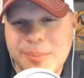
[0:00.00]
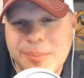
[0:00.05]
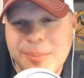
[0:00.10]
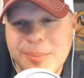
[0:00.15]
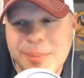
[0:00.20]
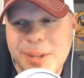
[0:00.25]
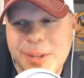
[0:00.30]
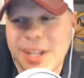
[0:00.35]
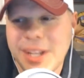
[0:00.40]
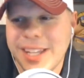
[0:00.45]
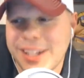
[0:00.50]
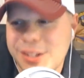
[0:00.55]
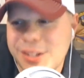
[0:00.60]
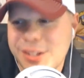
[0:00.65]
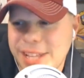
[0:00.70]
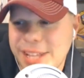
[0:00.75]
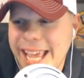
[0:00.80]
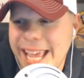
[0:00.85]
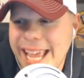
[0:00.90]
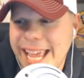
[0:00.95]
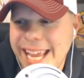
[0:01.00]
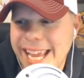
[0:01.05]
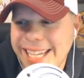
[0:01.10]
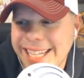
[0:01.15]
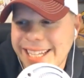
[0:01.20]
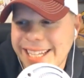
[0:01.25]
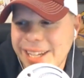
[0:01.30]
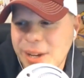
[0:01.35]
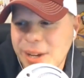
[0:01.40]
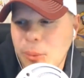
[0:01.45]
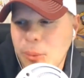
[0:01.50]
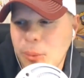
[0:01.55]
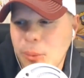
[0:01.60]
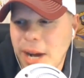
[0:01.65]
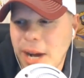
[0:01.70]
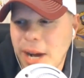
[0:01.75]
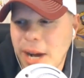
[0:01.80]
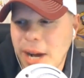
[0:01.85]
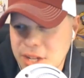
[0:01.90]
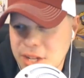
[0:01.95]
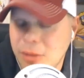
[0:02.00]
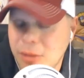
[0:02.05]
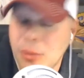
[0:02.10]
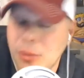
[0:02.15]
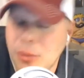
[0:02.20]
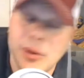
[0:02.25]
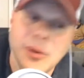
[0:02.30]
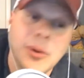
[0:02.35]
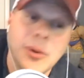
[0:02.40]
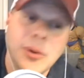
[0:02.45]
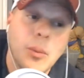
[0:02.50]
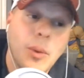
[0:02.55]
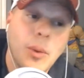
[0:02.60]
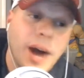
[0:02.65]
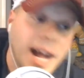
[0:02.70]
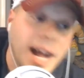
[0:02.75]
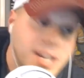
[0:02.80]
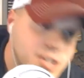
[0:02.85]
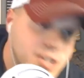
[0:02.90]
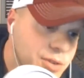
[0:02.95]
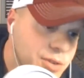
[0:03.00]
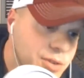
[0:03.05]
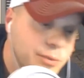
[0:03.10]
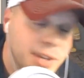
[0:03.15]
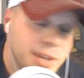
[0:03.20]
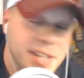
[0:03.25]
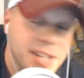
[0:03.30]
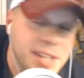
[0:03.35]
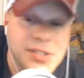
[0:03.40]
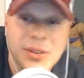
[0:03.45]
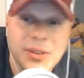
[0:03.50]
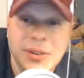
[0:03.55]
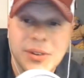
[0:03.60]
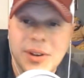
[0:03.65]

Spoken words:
You used to hate watching or watch Vince